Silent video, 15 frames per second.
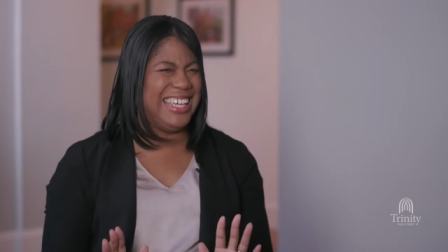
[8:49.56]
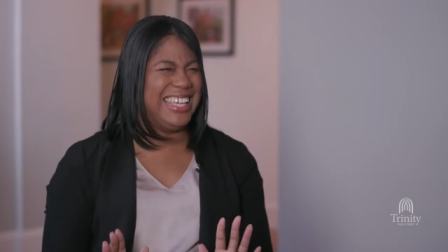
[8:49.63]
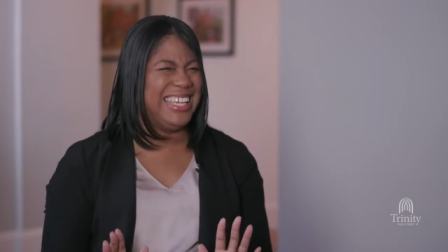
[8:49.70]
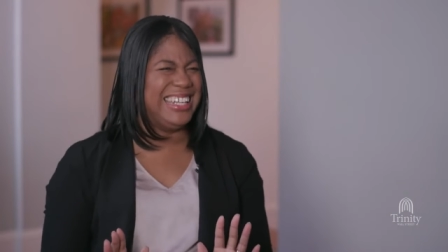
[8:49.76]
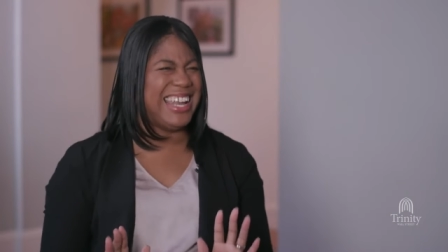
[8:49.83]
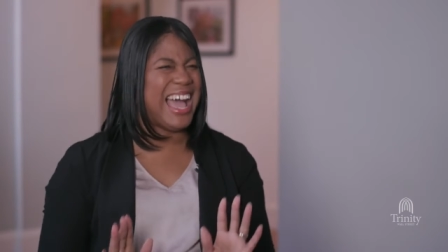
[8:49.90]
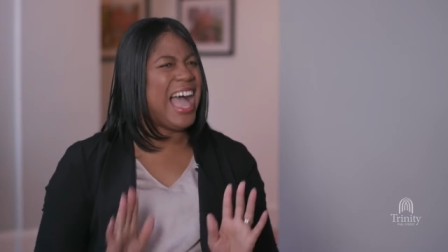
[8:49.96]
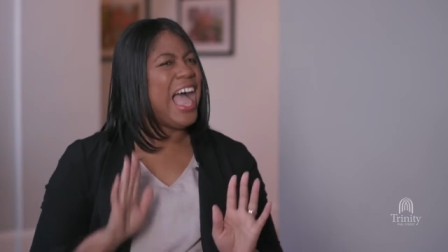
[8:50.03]

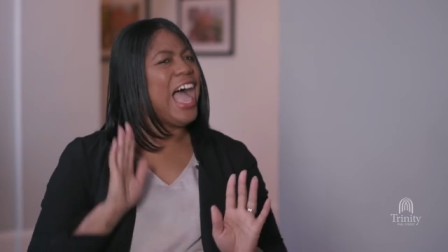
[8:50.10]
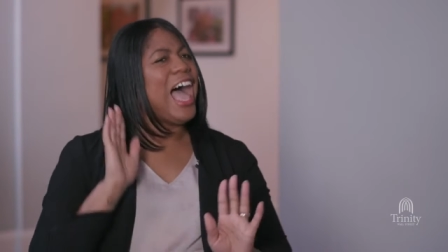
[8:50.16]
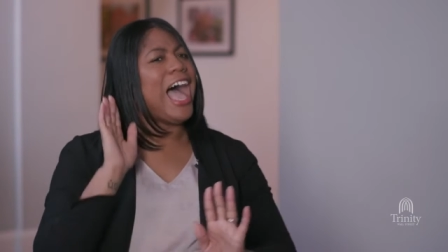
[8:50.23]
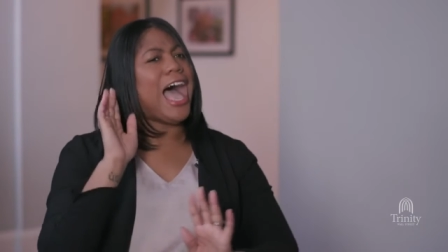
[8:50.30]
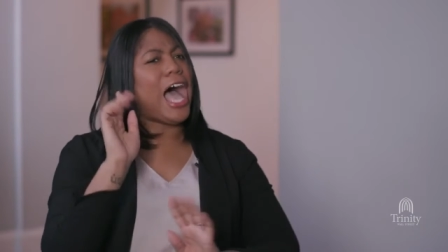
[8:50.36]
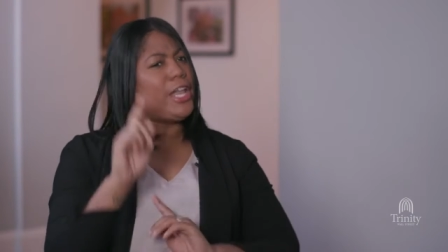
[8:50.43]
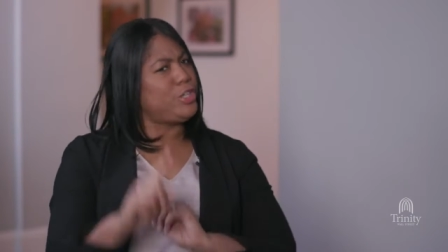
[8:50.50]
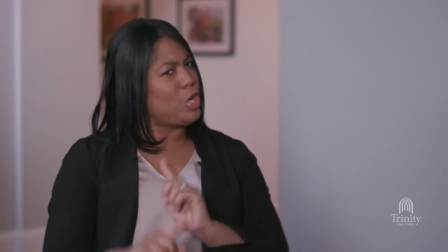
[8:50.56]
Right,
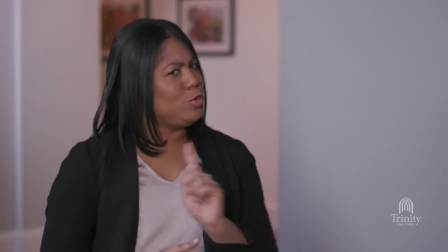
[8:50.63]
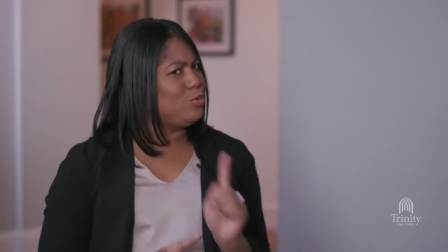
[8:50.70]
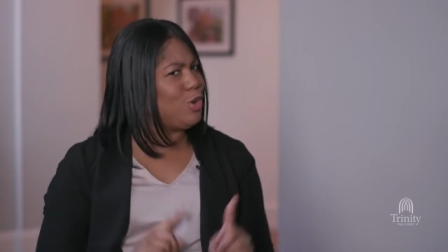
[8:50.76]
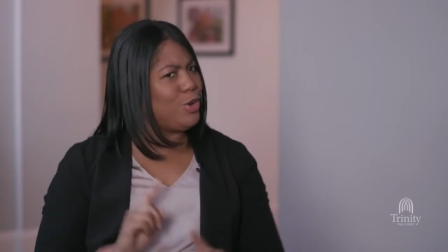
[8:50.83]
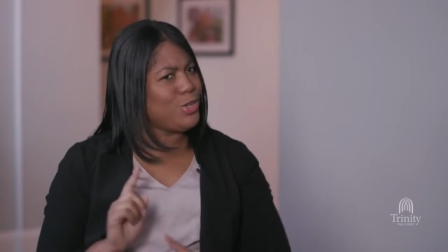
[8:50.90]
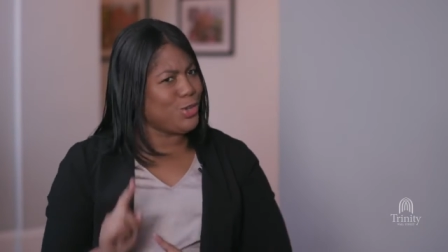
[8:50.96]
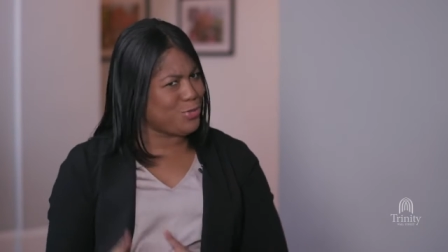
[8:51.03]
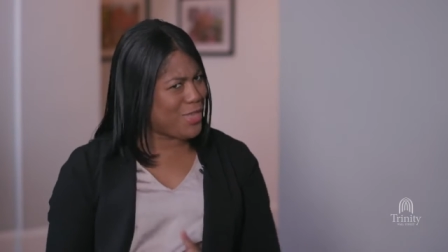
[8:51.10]
right. I don't
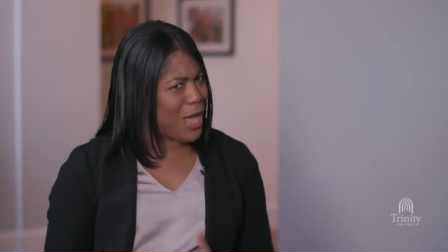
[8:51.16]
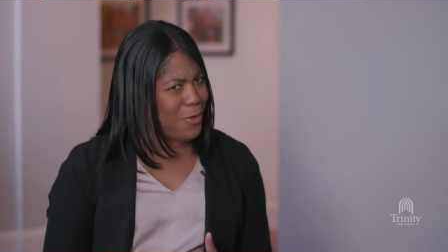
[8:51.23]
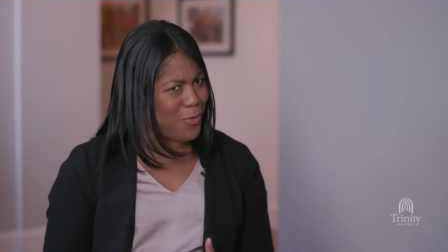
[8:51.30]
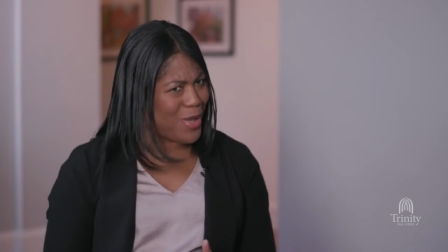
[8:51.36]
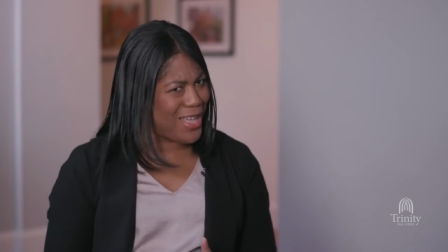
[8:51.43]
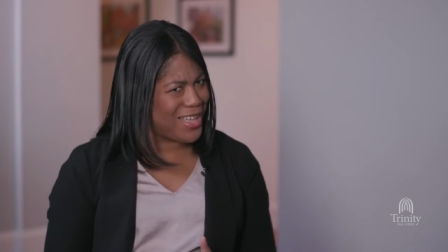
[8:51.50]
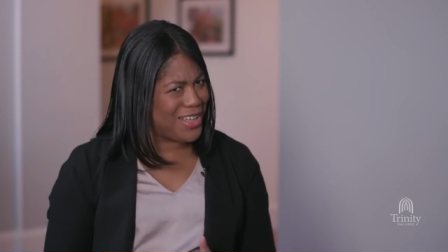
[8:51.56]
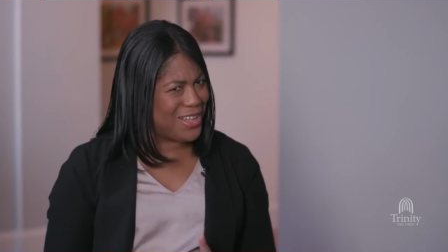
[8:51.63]
know you that
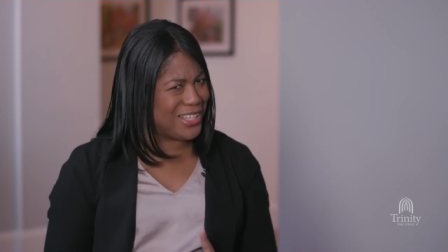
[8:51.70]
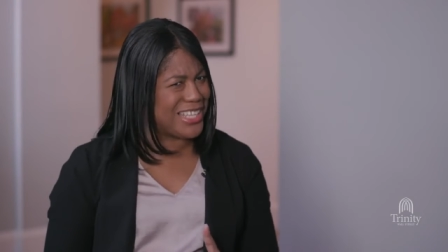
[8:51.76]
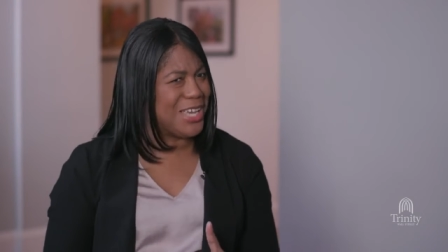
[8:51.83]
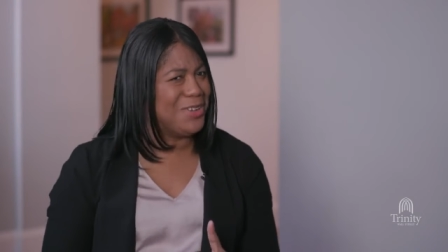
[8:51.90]
well. right.